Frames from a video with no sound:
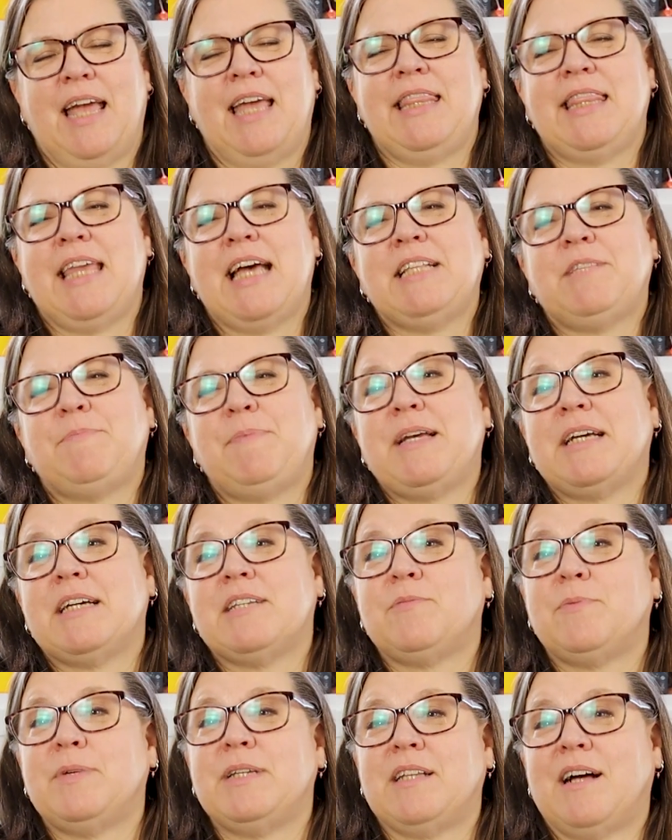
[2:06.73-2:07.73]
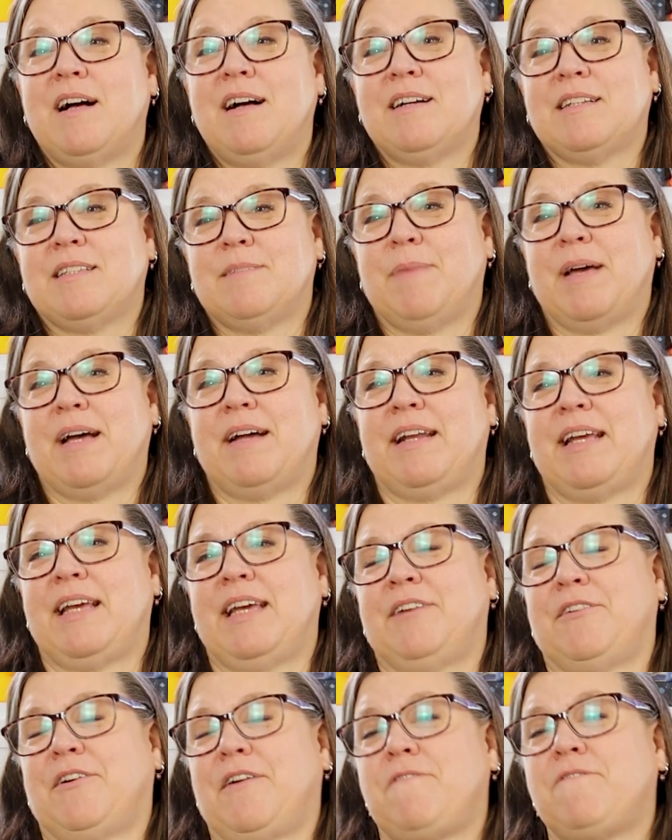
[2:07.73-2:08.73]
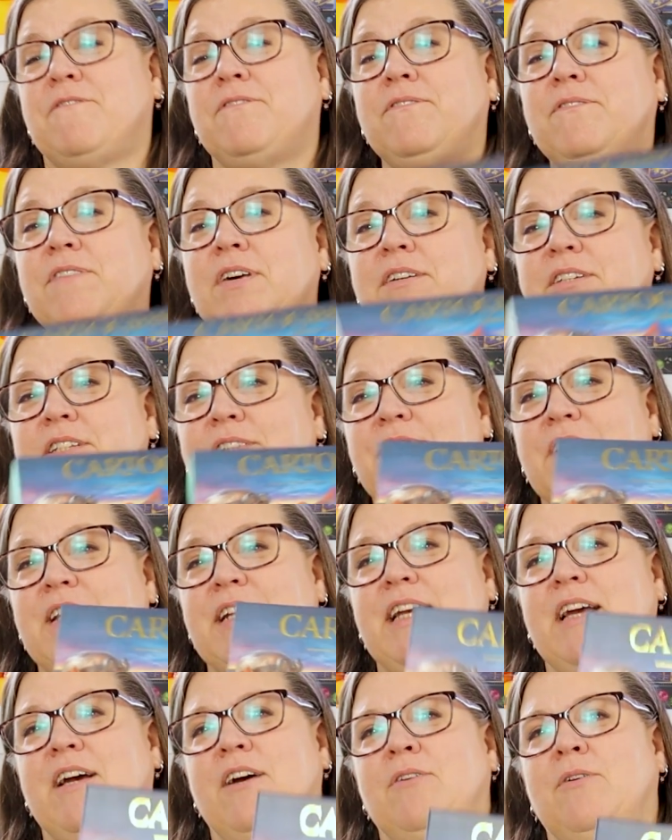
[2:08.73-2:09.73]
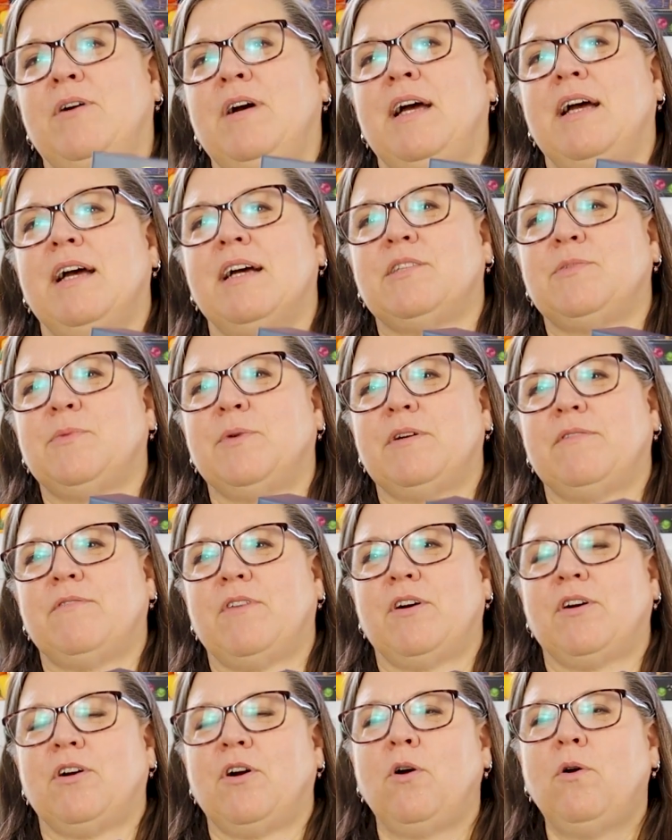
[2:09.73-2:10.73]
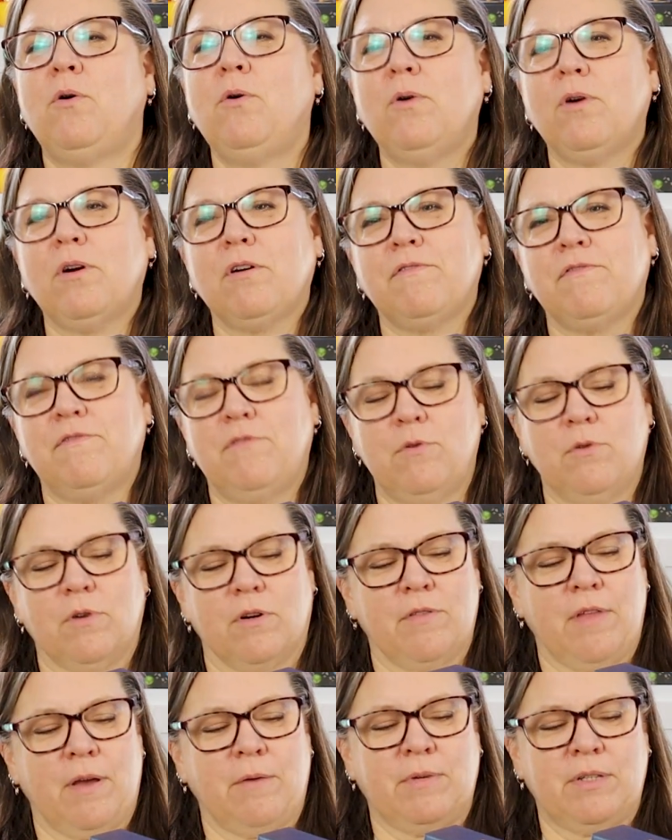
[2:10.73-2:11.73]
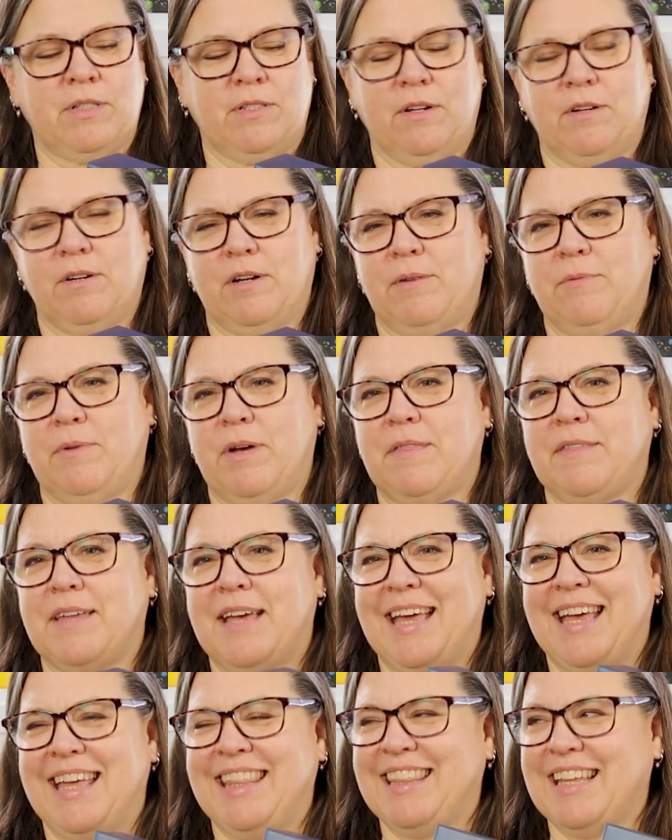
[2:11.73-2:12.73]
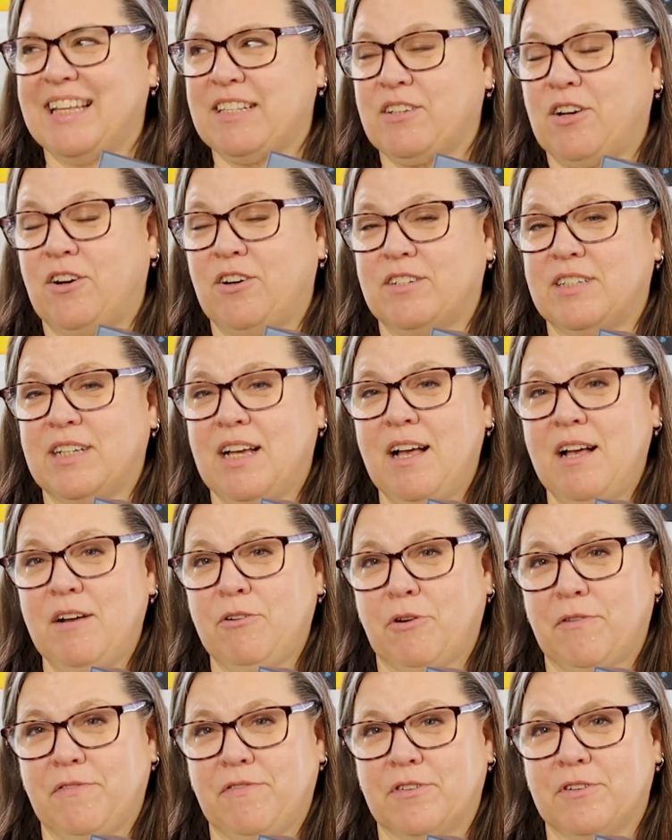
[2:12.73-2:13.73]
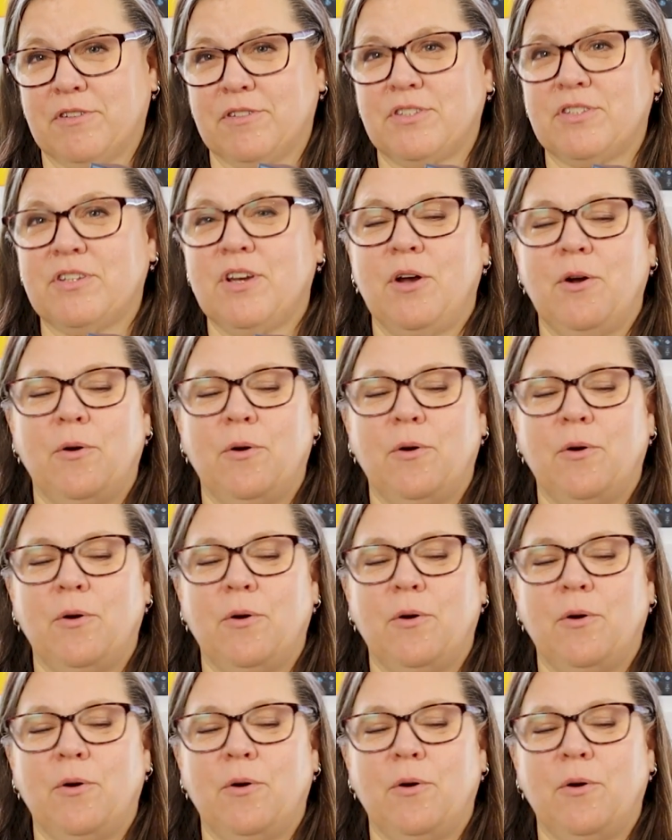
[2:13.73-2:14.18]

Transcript: and that's because we talked about it in our first video as one of our core 4 that we started with, and that's Cartographers,